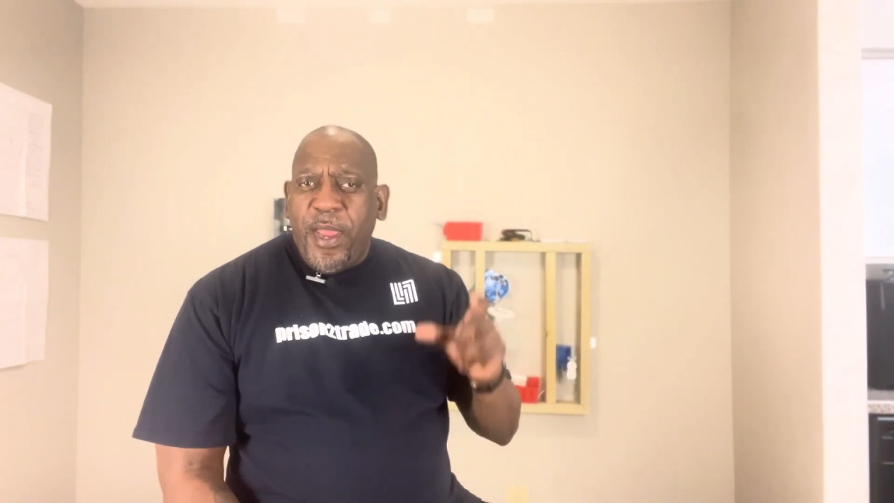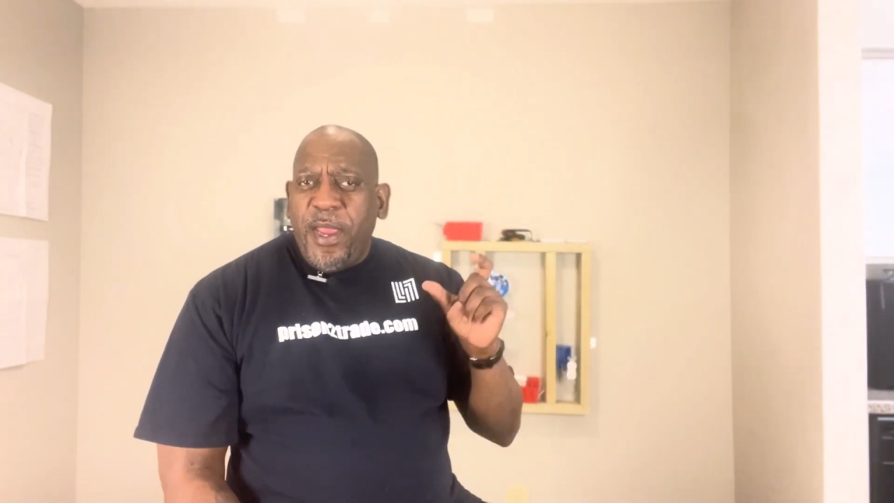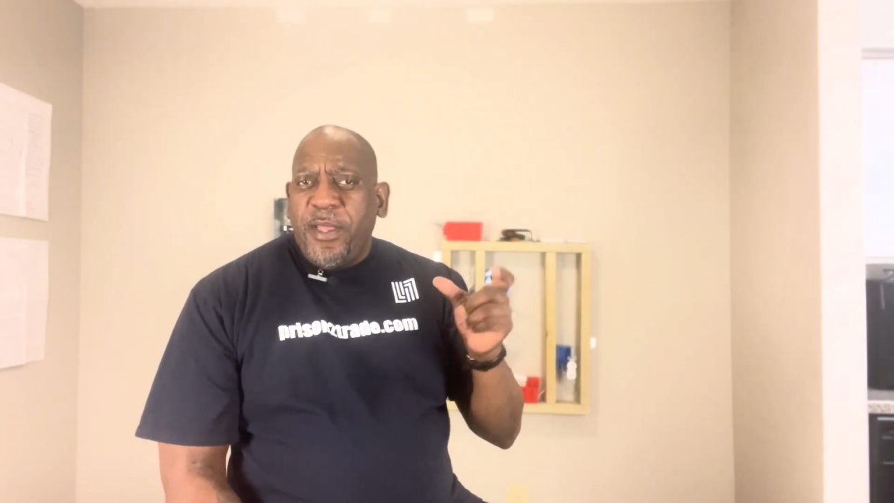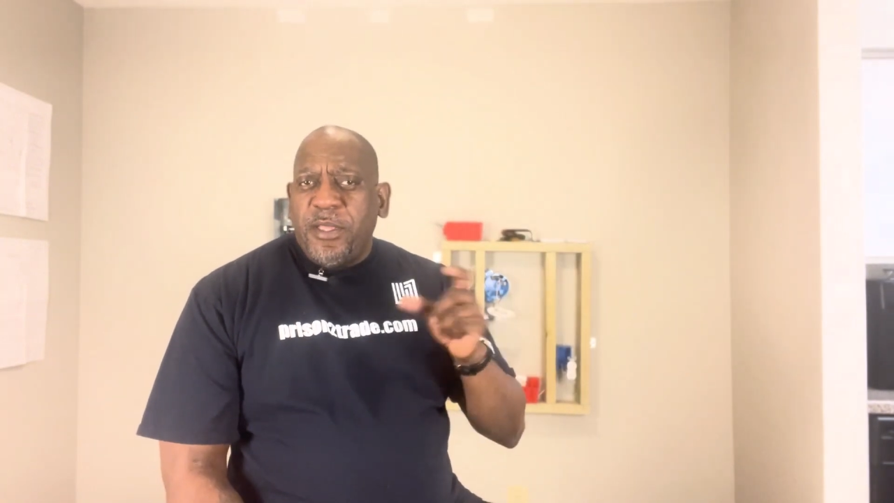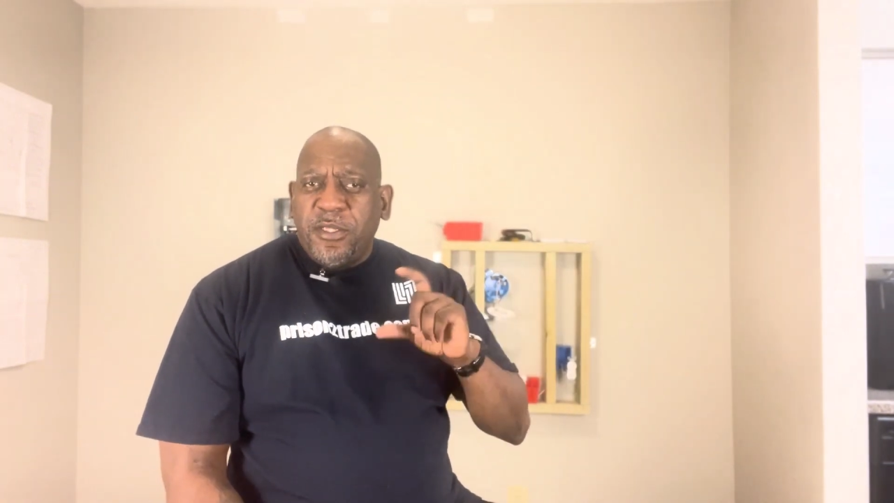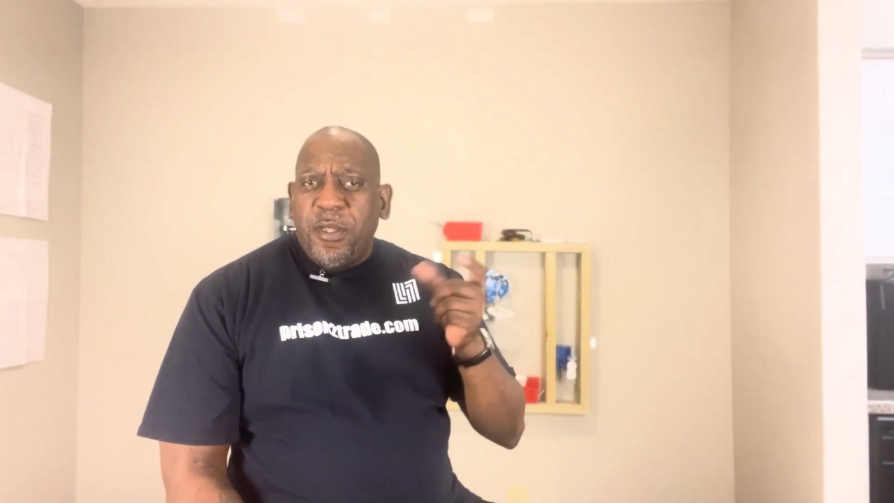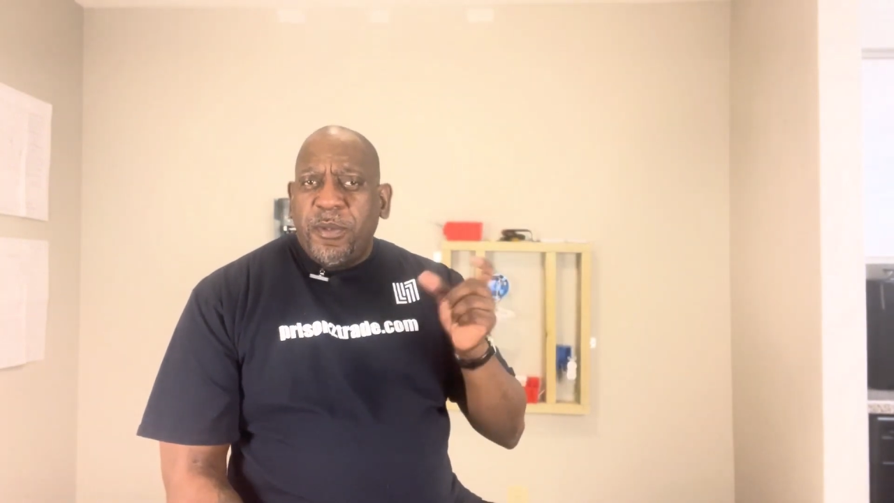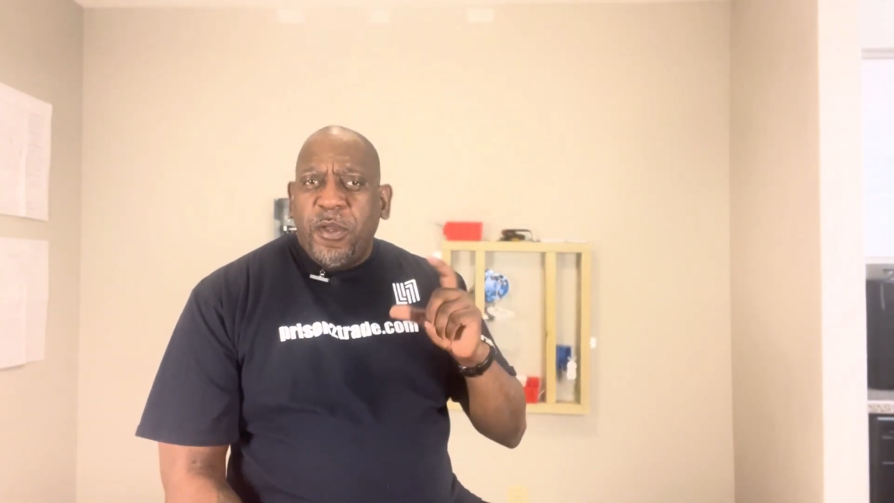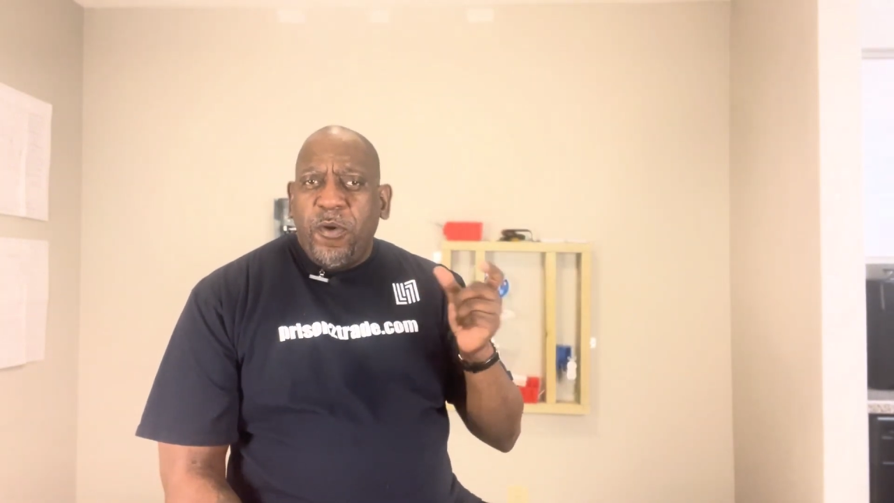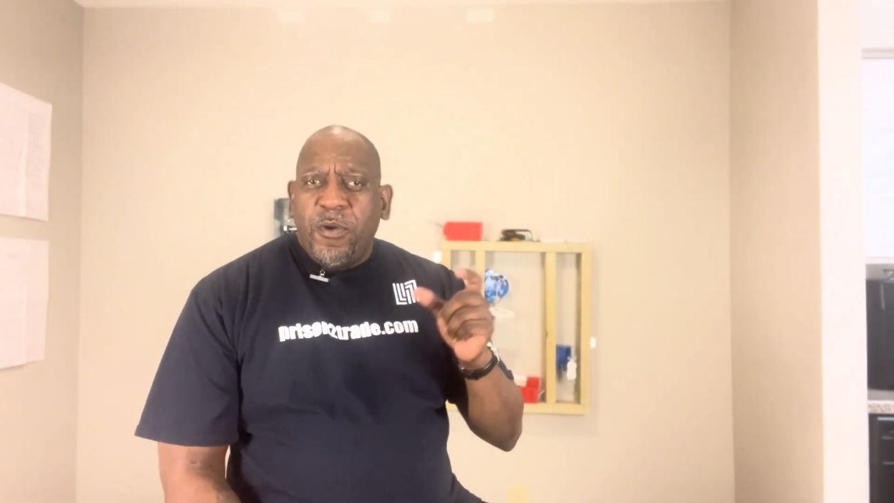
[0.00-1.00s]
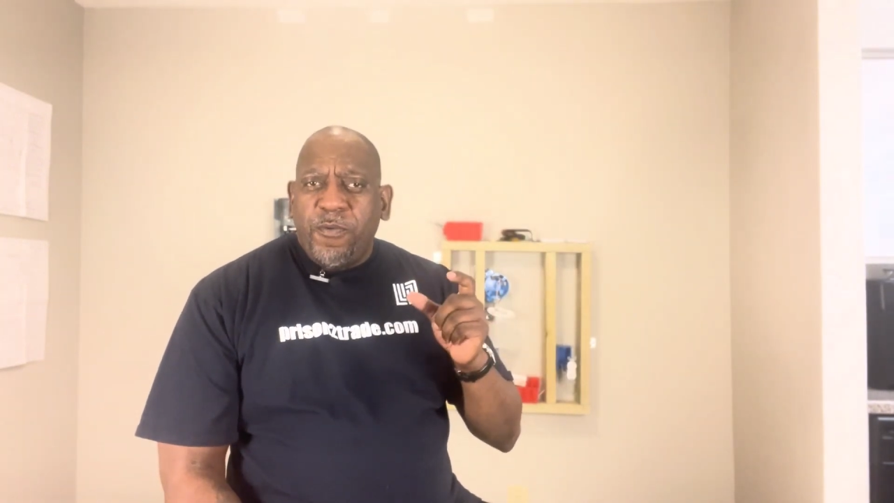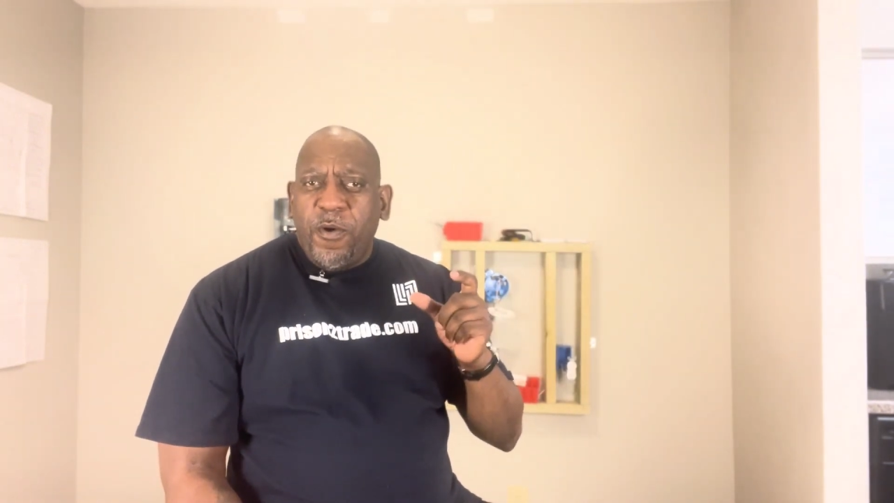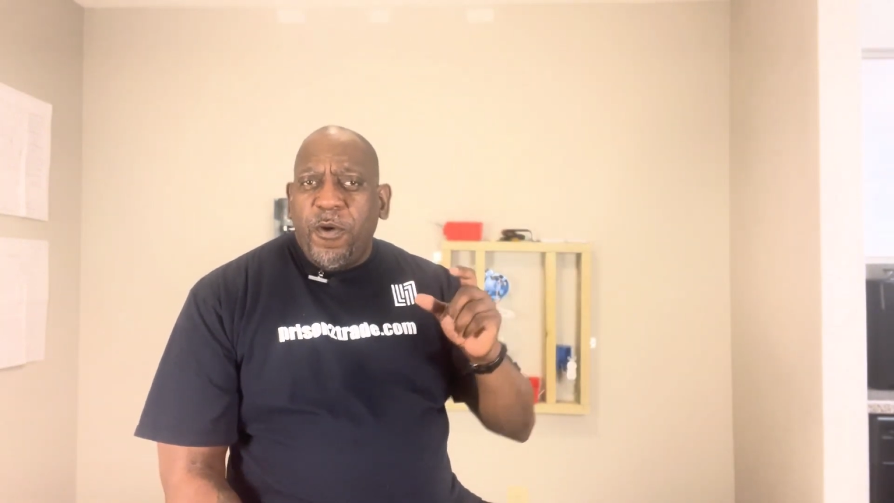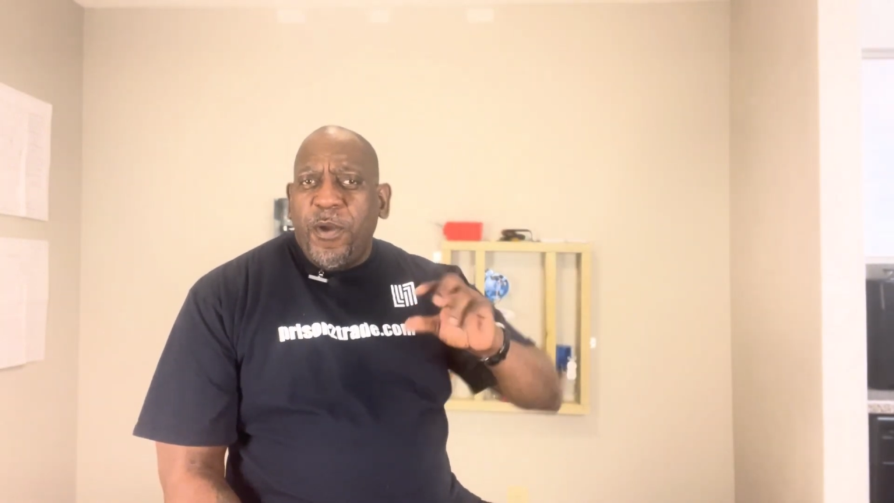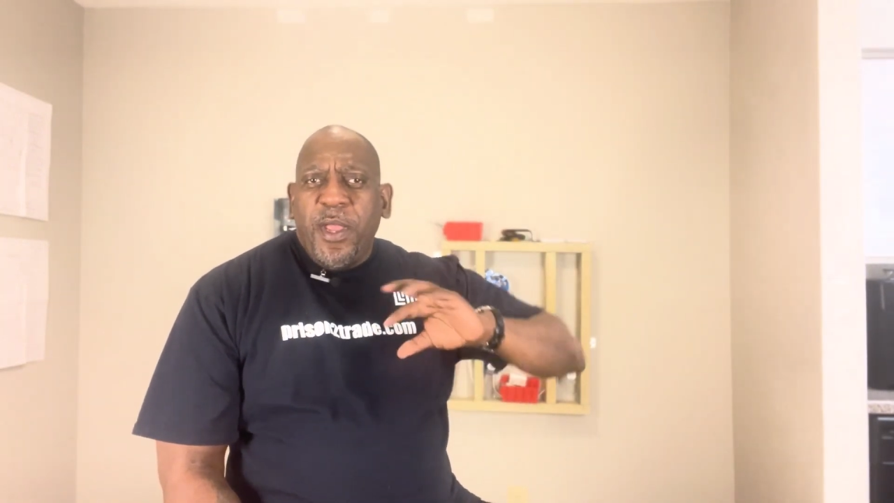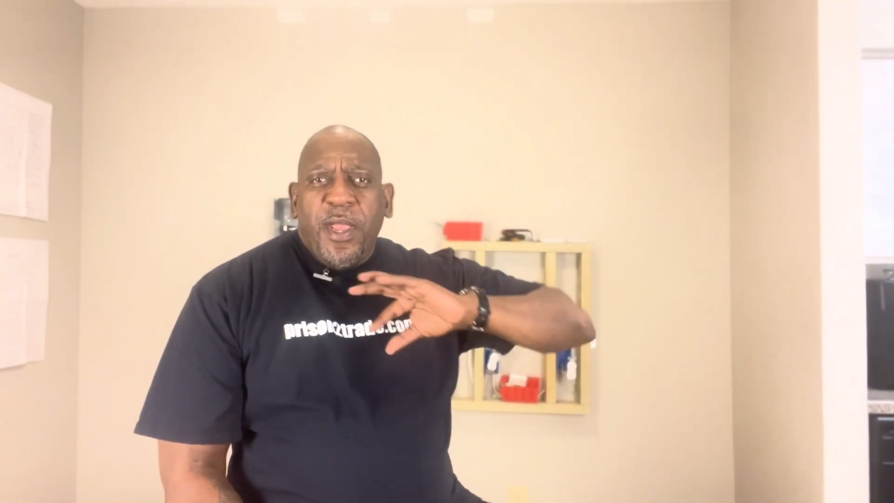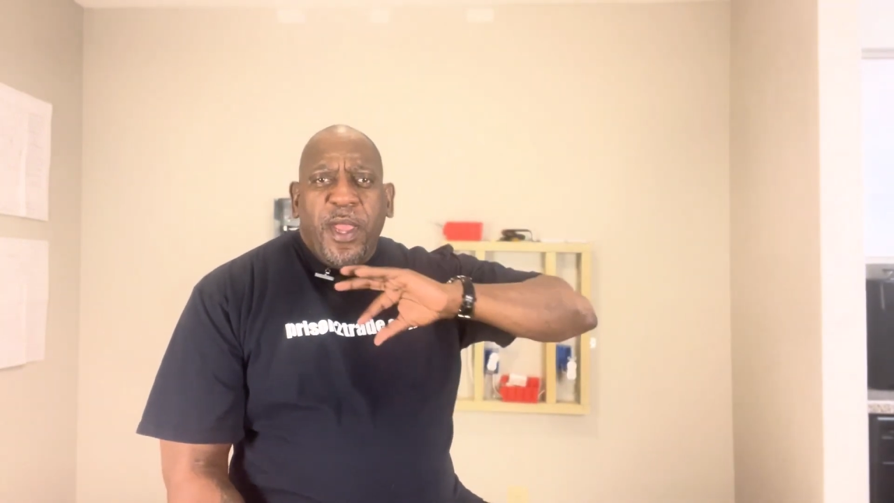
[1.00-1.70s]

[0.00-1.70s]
hey, there's something going wrong,